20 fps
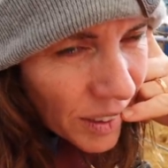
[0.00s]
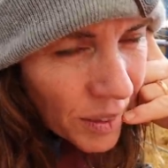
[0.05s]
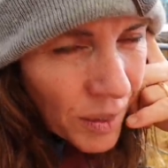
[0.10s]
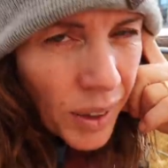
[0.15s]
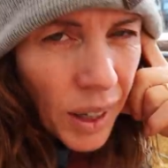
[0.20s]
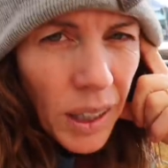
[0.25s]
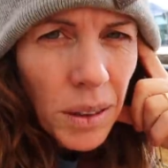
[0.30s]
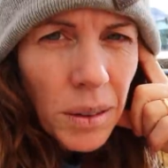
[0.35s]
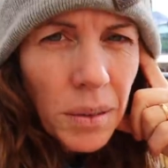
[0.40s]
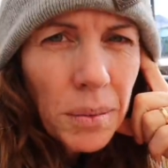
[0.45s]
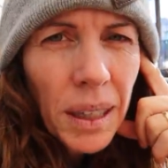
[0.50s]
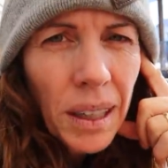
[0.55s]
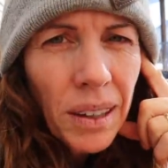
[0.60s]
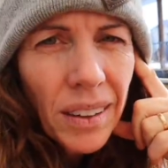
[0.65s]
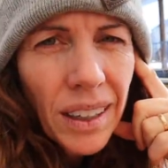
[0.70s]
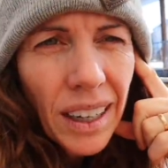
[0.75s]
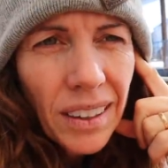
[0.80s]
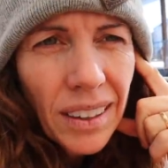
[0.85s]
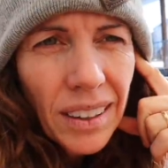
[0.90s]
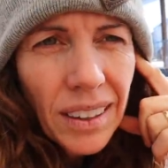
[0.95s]
Following me
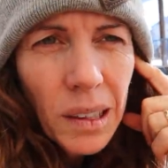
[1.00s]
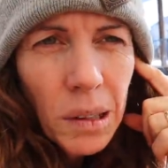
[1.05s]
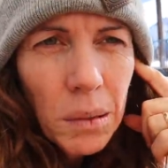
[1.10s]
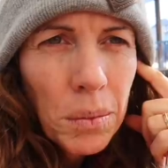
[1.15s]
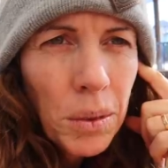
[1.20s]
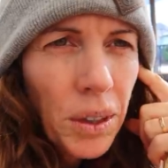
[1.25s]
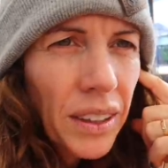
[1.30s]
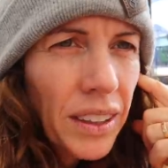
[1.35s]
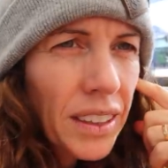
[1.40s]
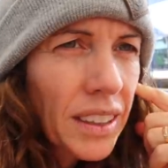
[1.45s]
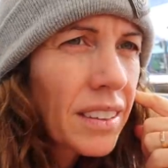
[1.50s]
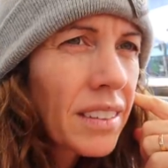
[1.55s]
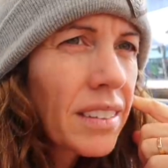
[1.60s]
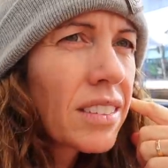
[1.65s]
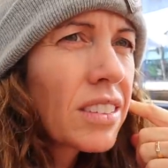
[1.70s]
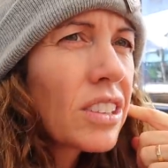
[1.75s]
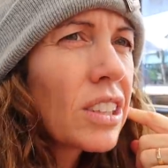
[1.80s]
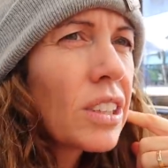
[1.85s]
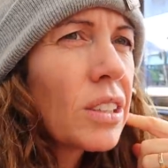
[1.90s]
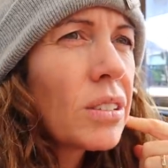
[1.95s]
around a little more than
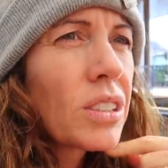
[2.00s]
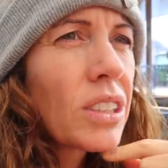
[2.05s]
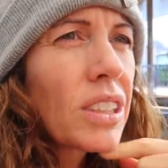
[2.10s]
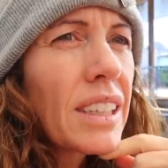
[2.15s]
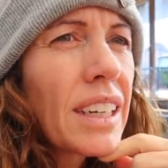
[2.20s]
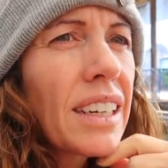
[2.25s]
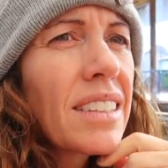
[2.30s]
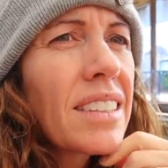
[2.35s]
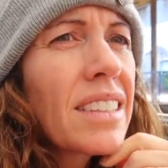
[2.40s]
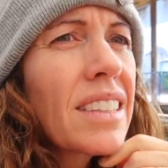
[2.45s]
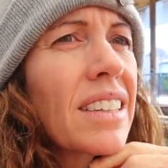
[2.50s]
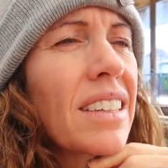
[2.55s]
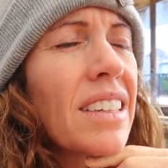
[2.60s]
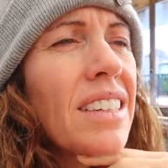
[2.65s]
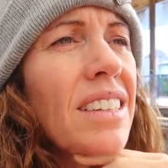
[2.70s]
she usually does.